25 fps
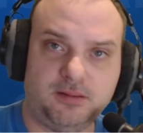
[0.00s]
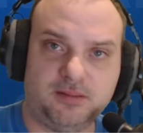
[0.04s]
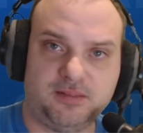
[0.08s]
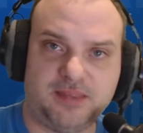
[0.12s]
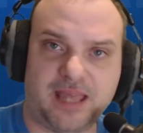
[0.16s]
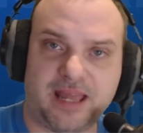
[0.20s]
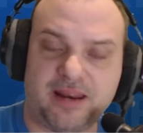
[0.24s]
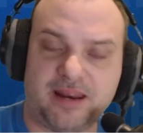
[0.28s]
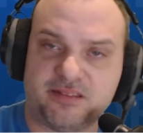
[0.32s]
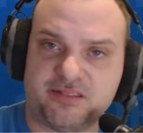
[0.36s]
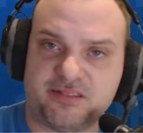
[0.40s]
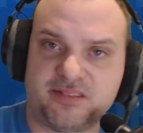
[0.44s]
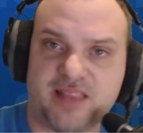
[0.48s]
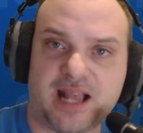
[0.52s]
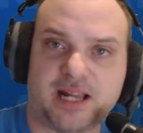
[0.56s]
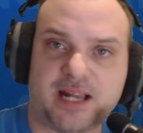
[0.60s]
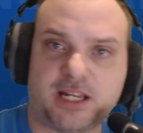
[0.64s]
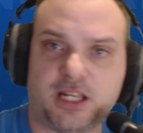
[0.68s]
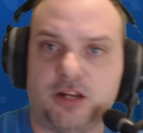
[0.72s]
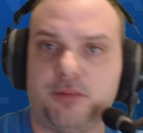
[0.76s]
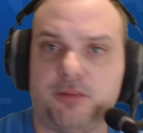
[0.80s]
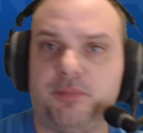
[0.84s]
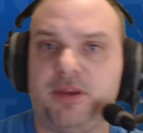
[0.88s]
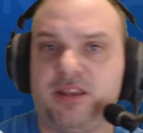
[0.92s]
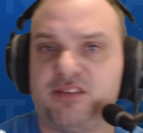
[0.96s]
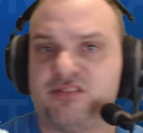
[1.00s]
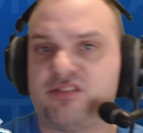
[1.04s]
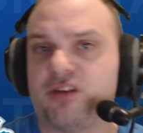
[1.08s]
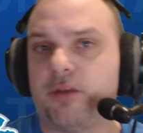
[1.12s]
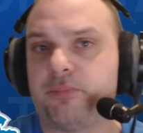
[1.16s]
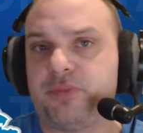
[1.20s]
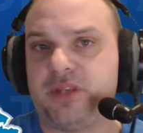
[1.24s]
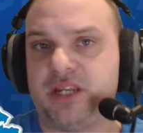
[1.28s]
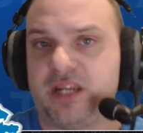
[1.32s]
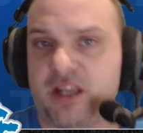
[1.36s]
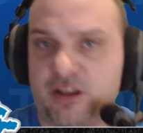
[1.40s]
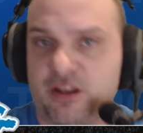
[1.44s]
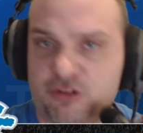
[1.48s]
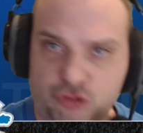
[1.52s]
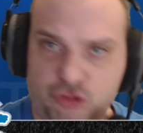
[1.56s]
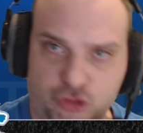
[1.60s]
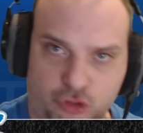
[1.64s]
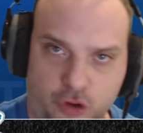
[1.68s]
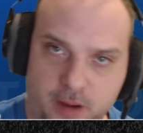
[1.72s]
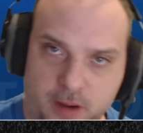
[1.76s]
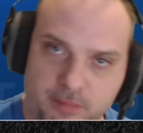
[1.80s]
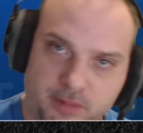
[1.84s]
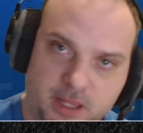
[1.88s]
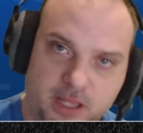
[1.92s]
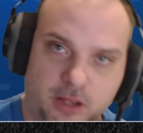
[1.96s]
that it's not going to be something
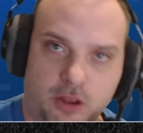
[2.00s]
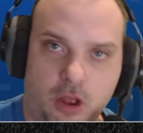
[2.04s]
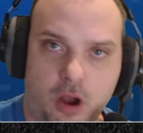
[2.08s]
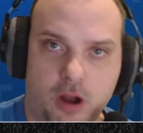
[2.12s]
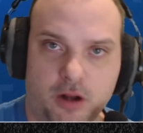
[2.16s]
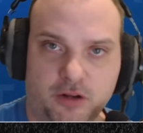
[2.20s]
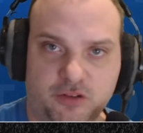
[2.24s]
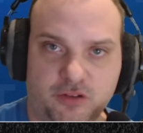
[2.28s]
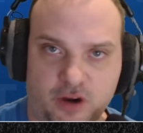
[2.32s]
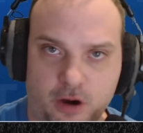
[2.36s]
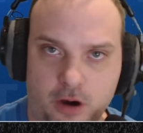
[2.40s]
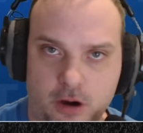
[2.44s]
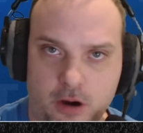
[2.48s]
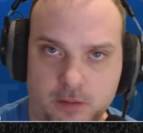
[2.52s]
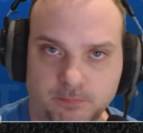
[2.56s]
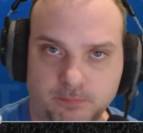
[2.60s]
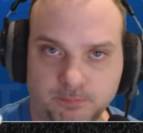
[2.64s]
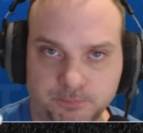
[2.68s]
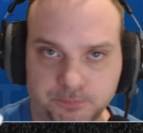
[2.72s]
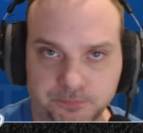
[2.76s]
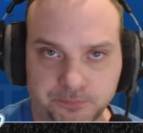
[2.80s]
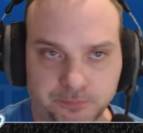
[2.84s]
extremely long term.